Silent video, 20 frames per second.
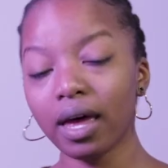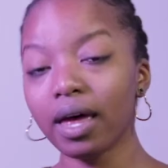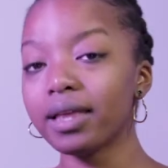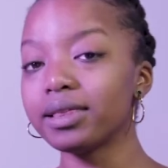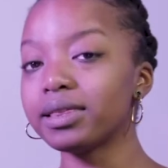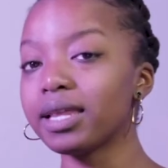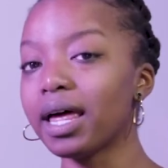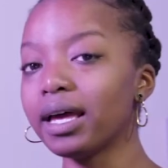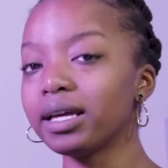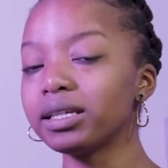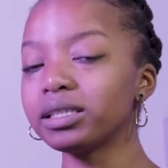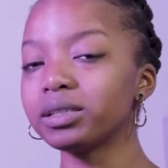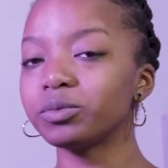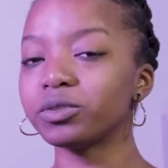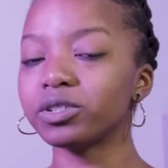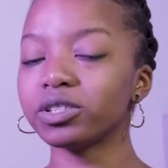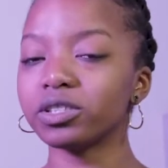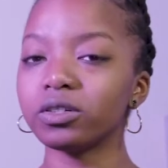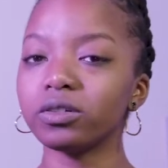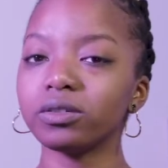Last
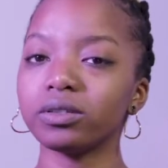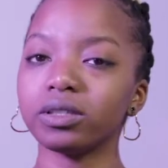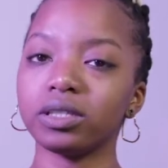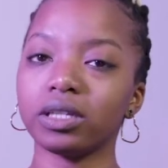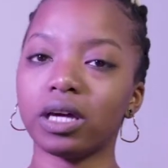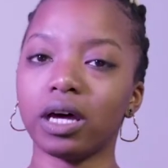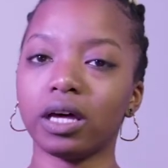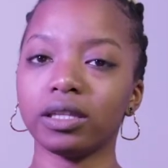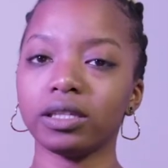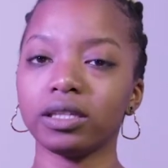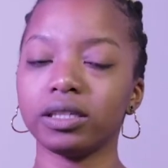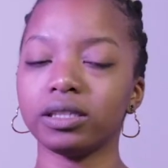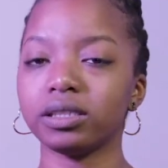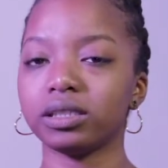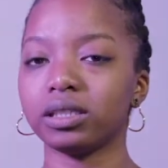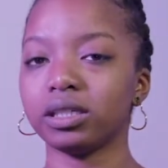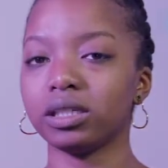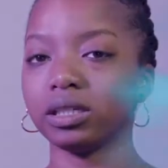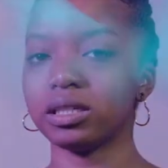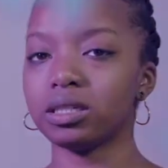but certainly not
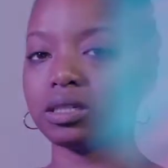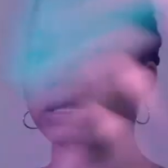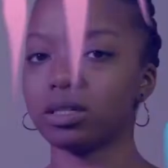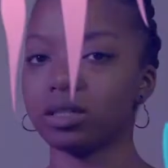least is